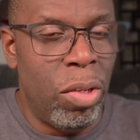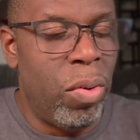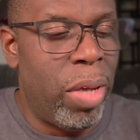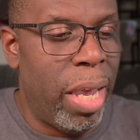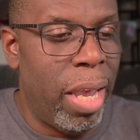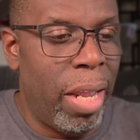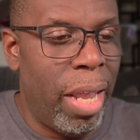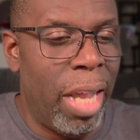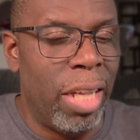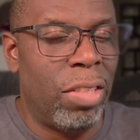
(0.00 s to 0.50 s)
You
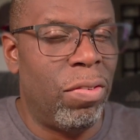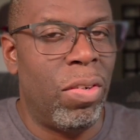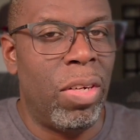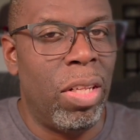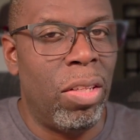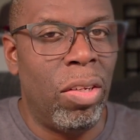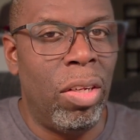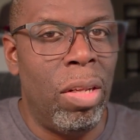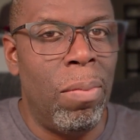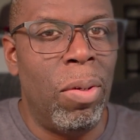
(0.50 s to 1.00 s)
can't ask for
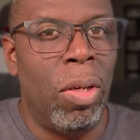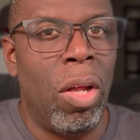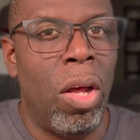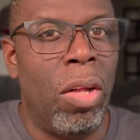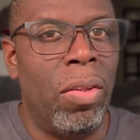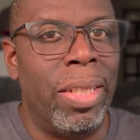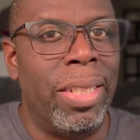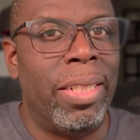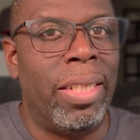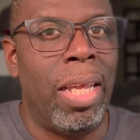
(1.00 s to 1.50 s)
another lemon
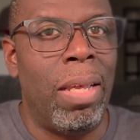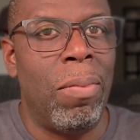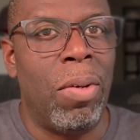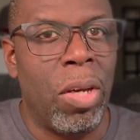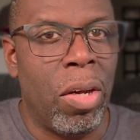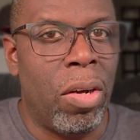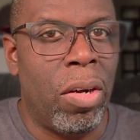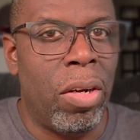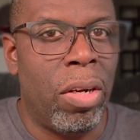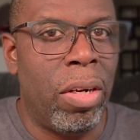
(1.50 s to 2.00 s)
law on the same
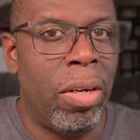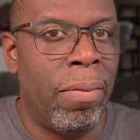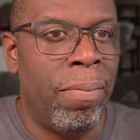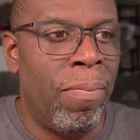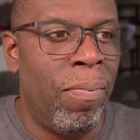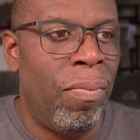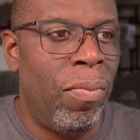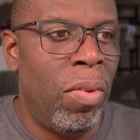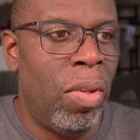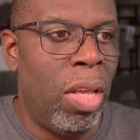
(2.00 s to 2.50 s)

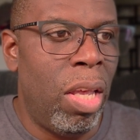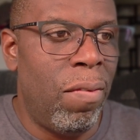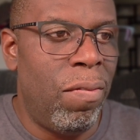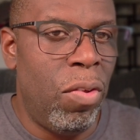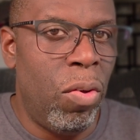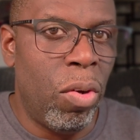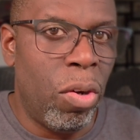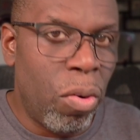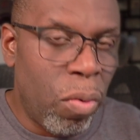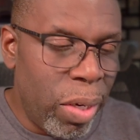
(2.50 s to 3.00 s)
car if
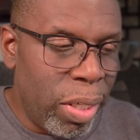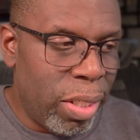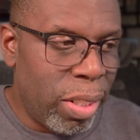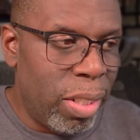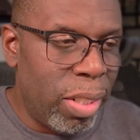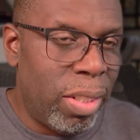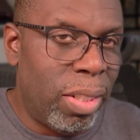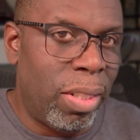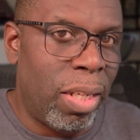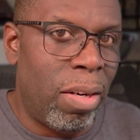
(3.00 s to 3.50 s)
you agree to
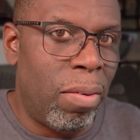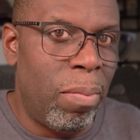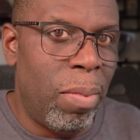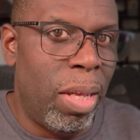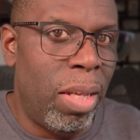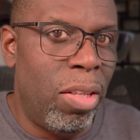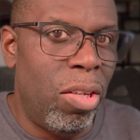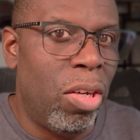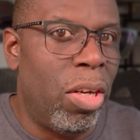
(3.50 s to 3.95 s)
this settlement.